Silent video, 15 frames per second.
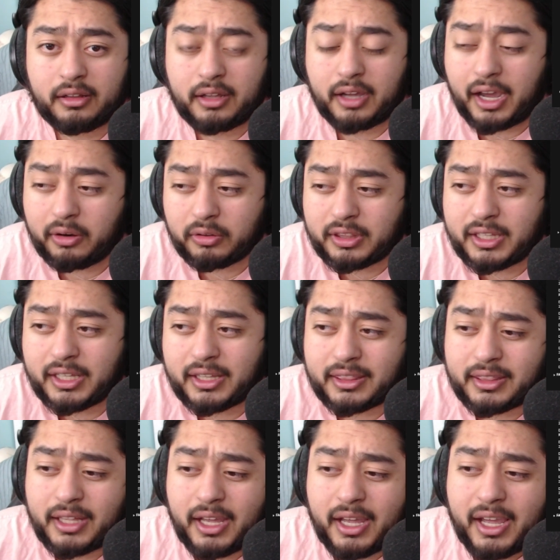don't think
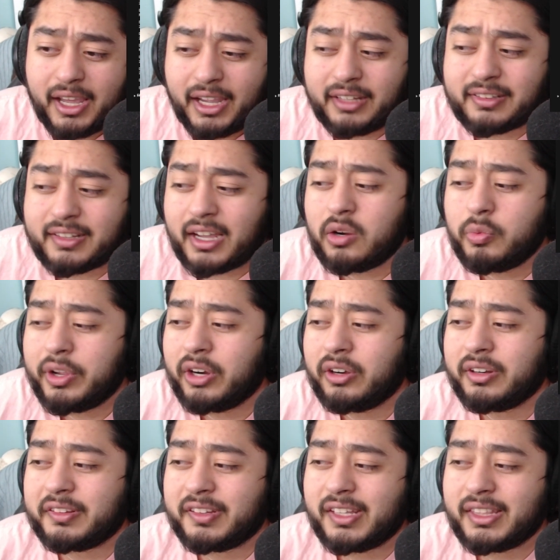it's kind of weird to
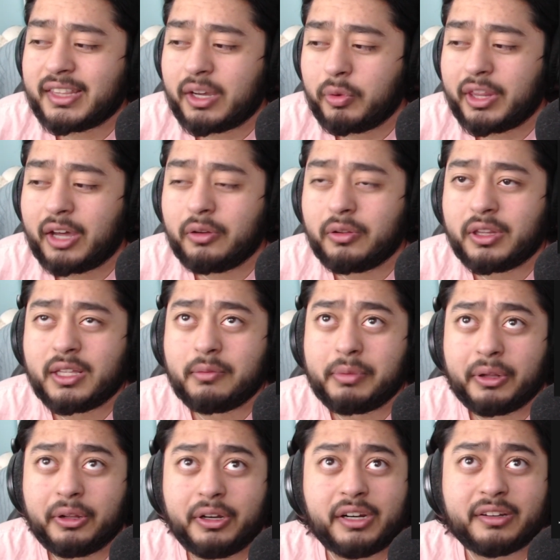see that without the
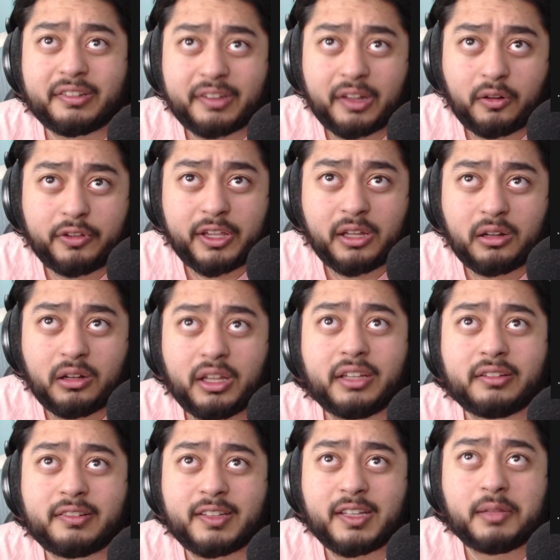ability to self-heal, it
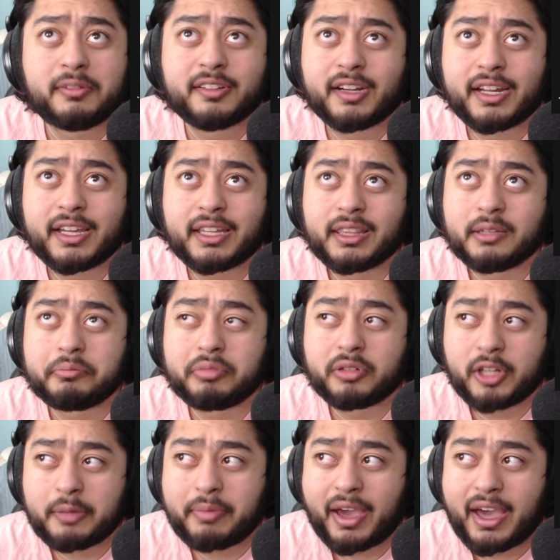seems like the
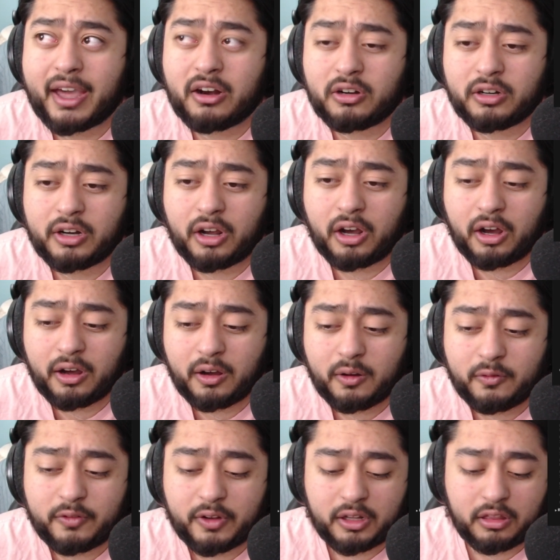play pattern of